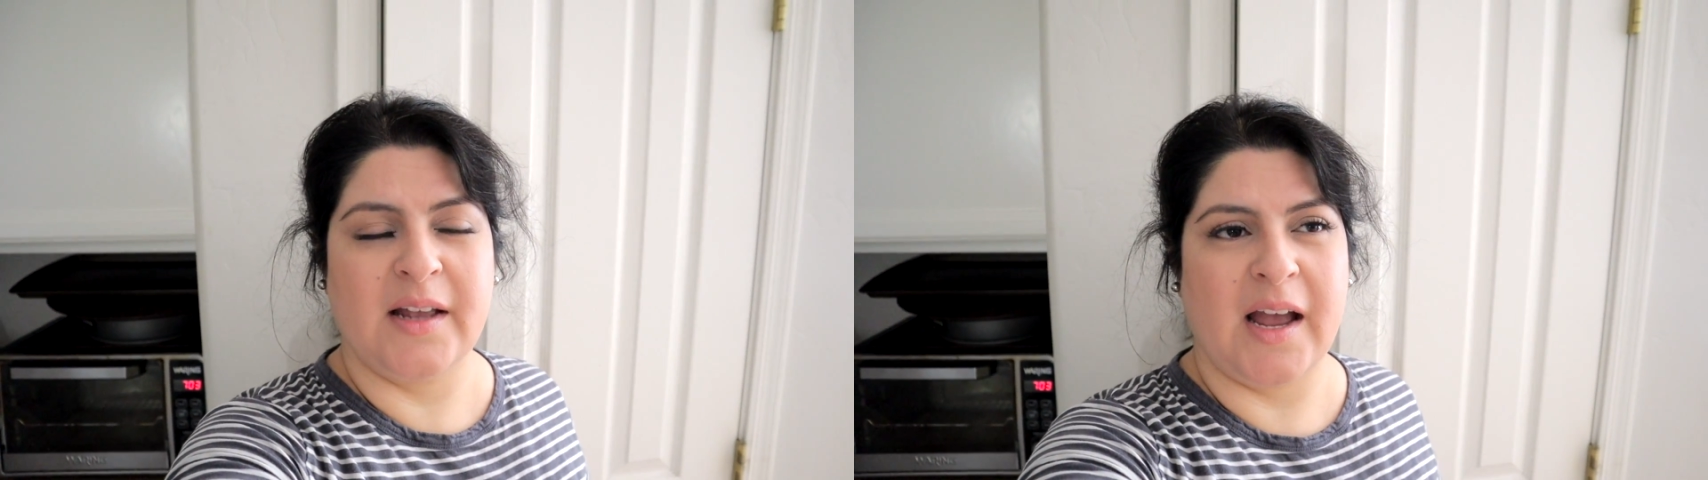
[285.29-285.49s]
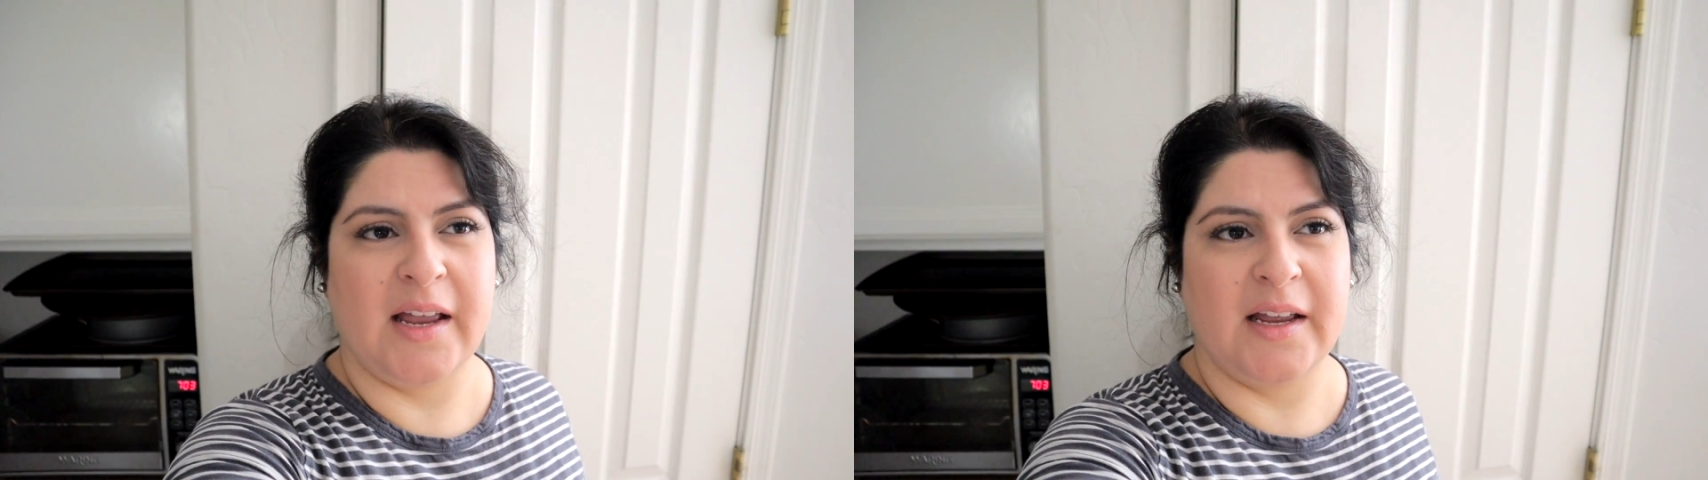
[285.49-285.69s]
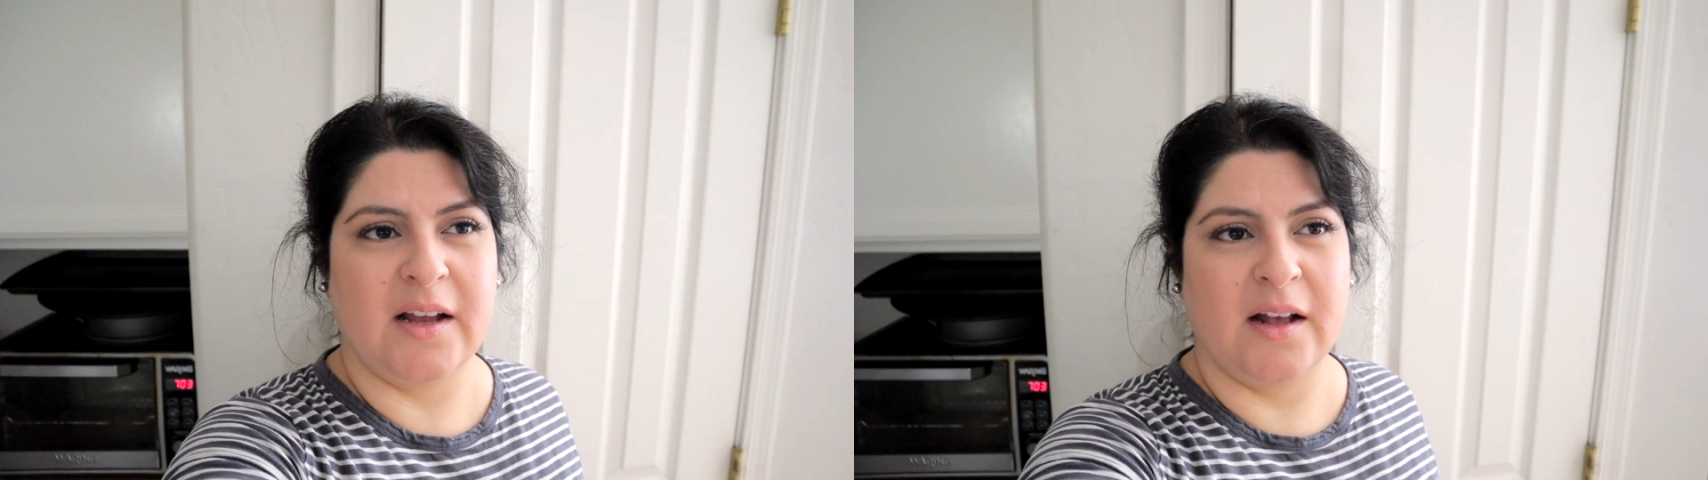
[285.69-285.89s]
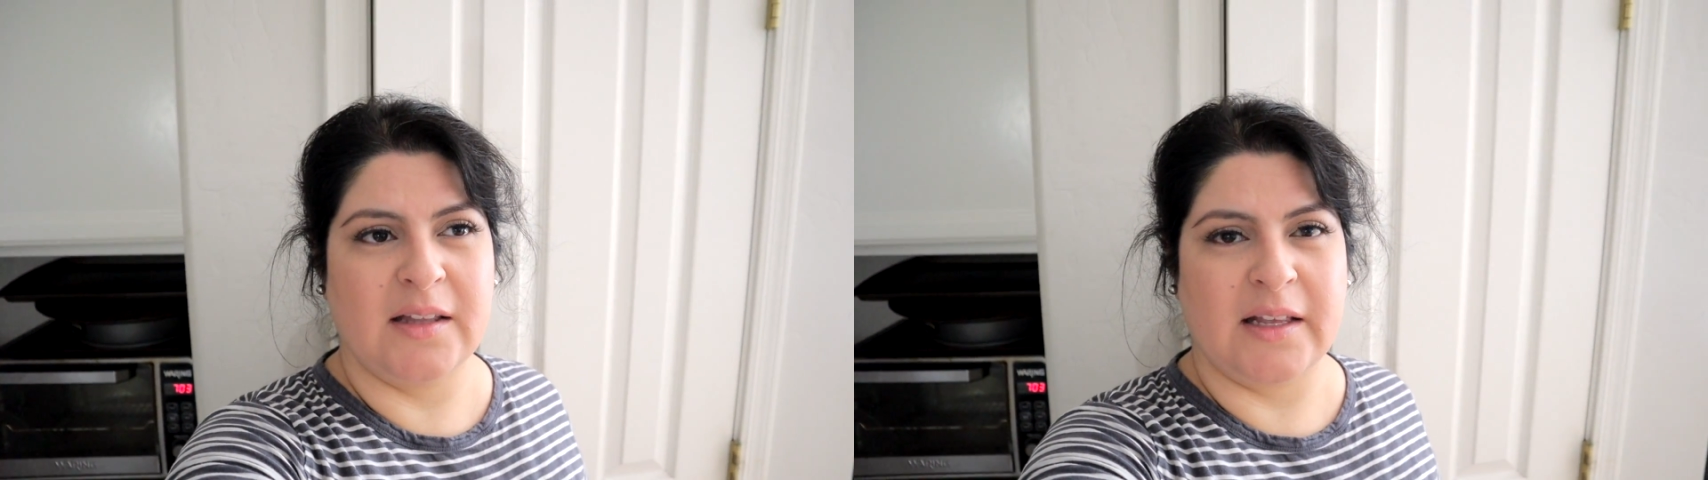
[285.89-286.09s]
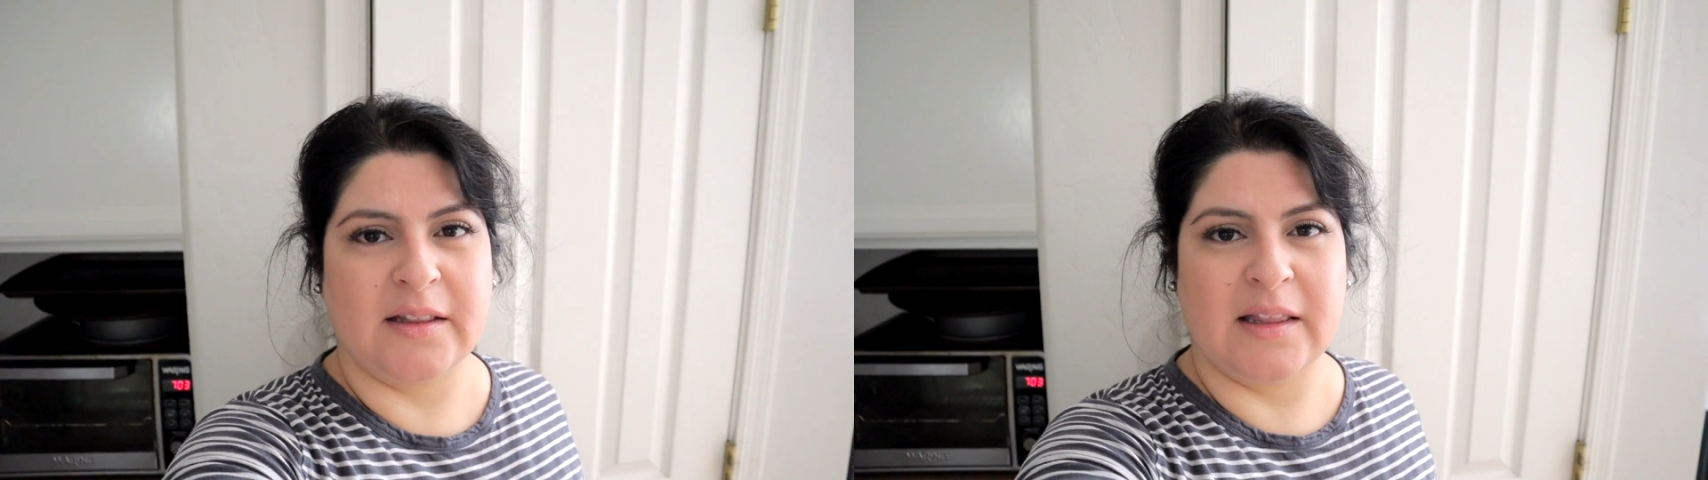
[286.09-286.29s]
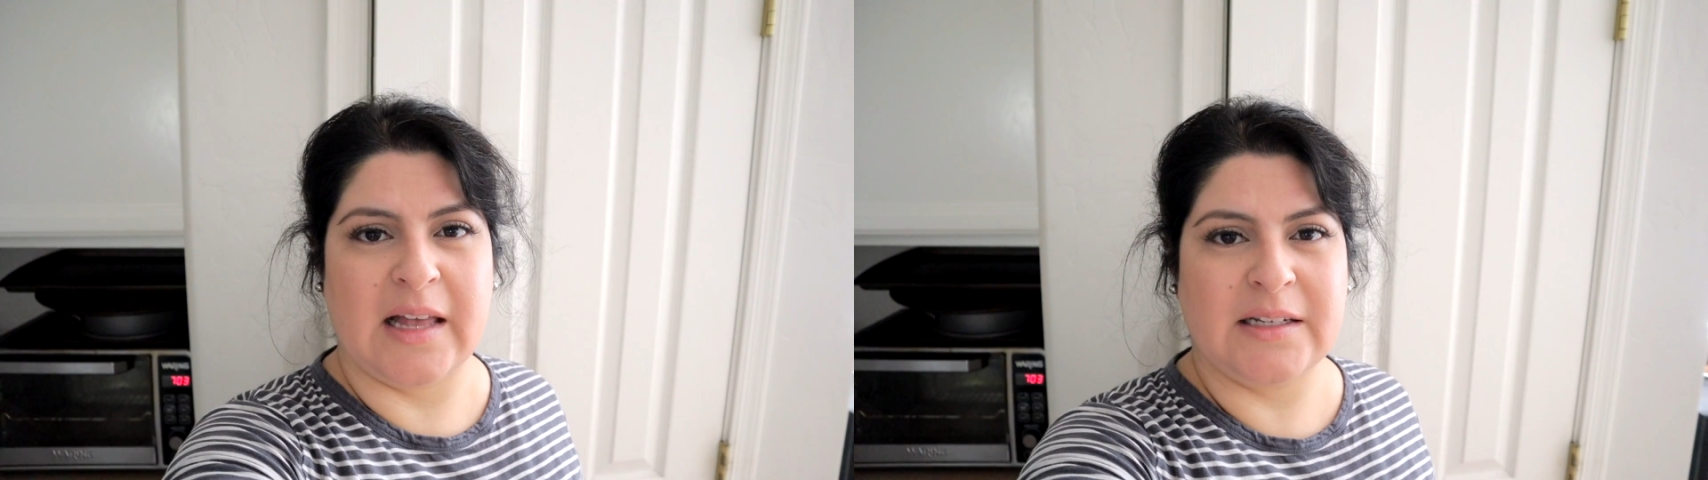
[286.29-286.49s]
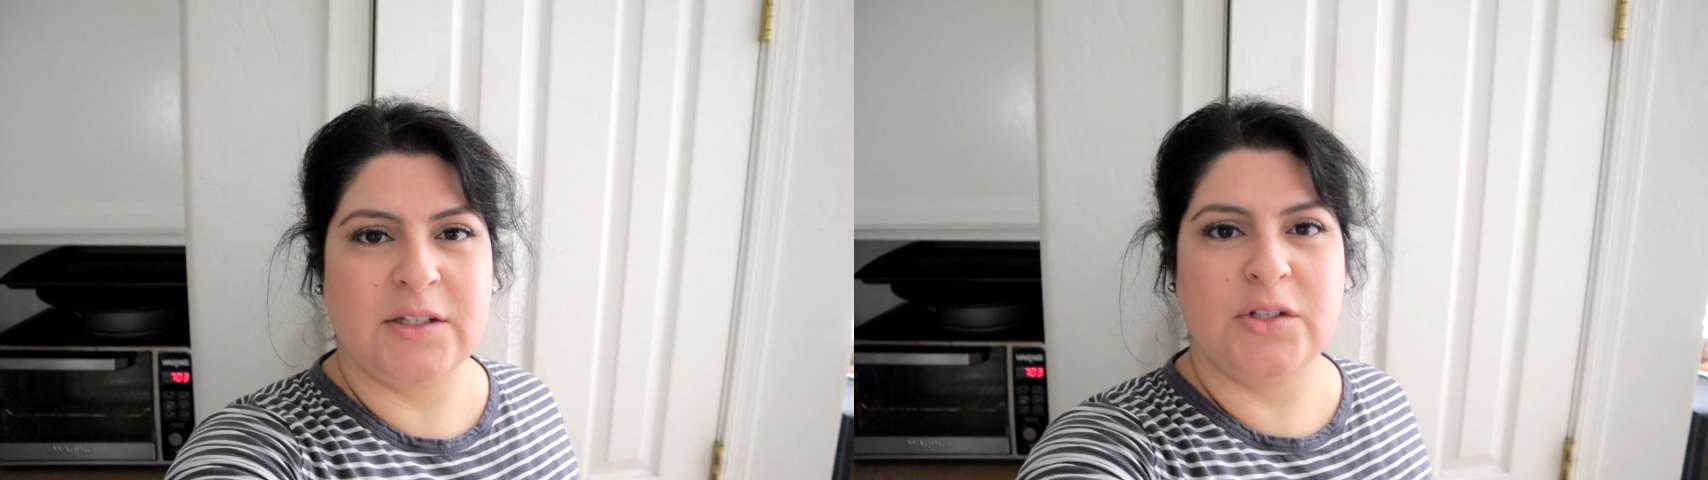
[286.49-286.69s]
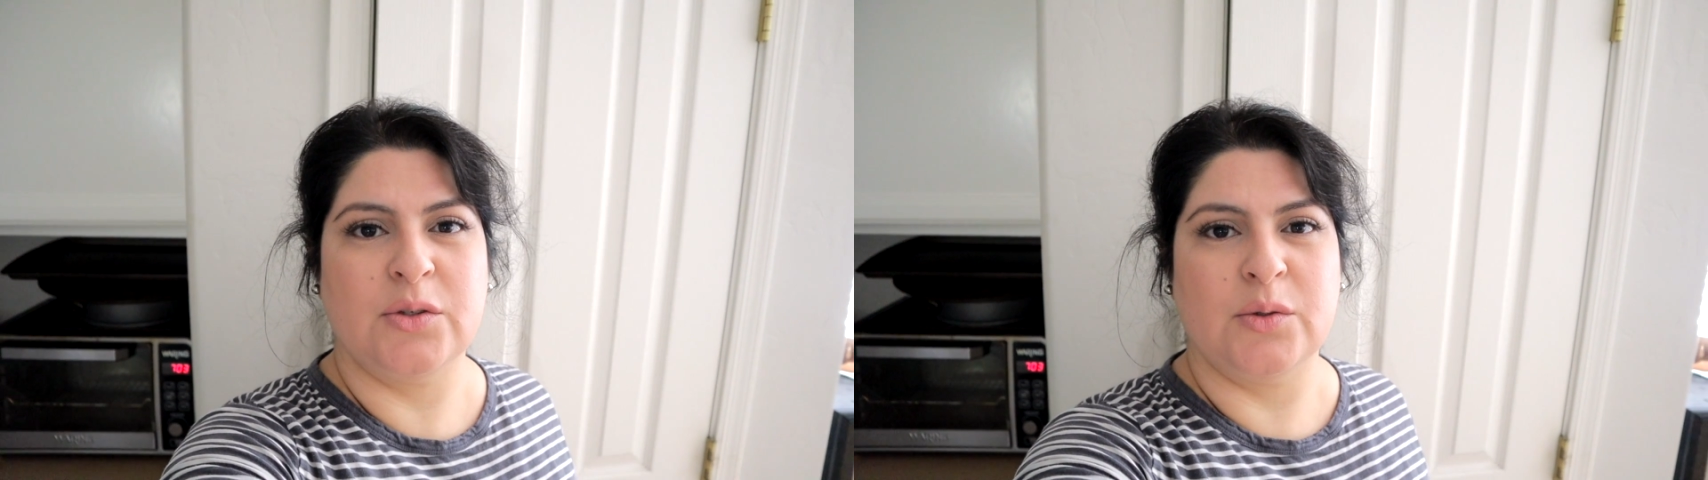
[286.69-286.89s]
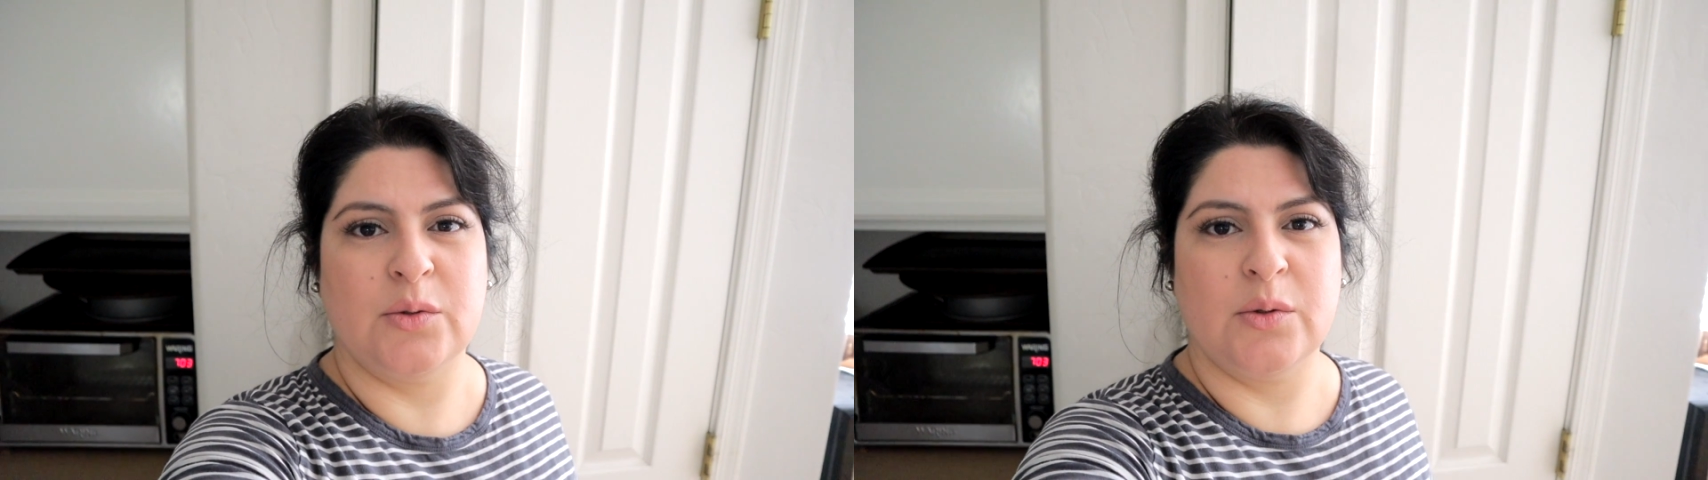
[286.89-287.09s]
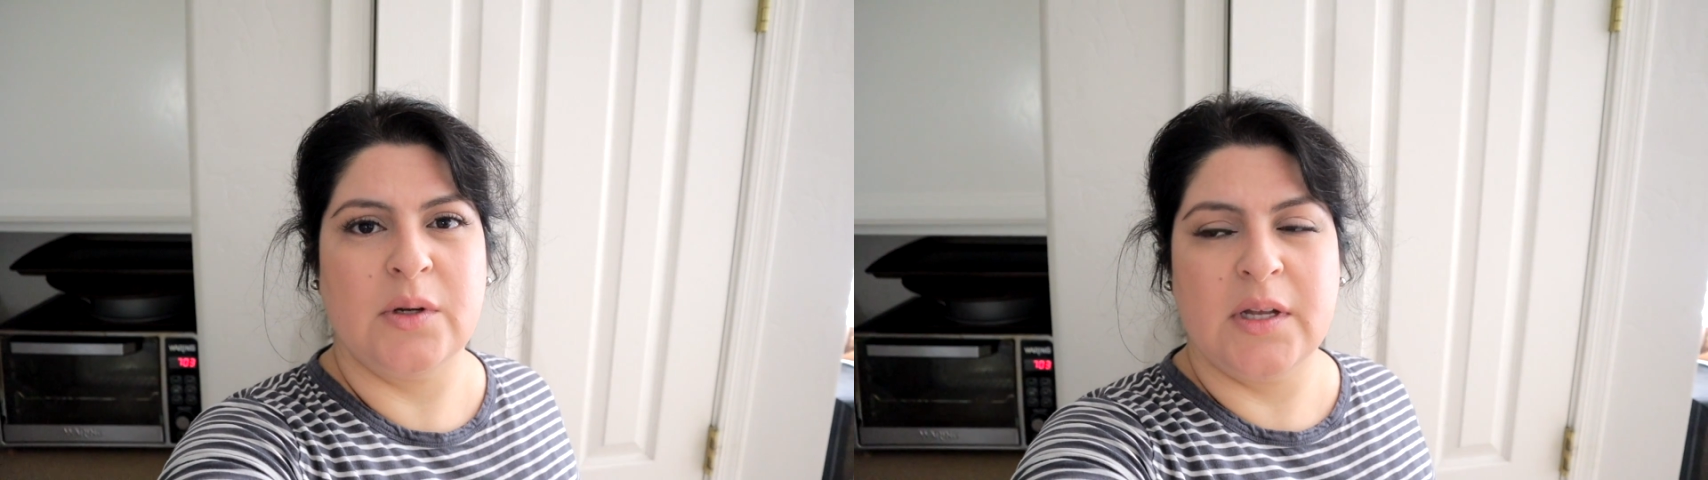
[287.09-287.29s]
I got like the last
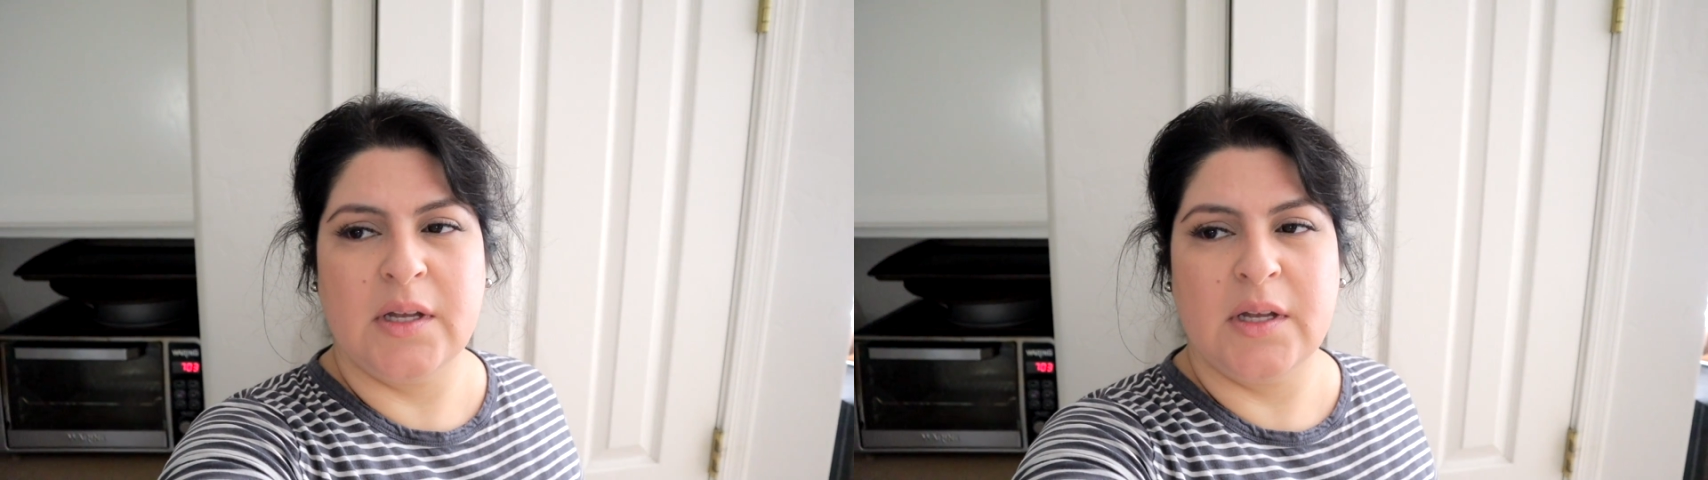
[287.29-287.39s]
two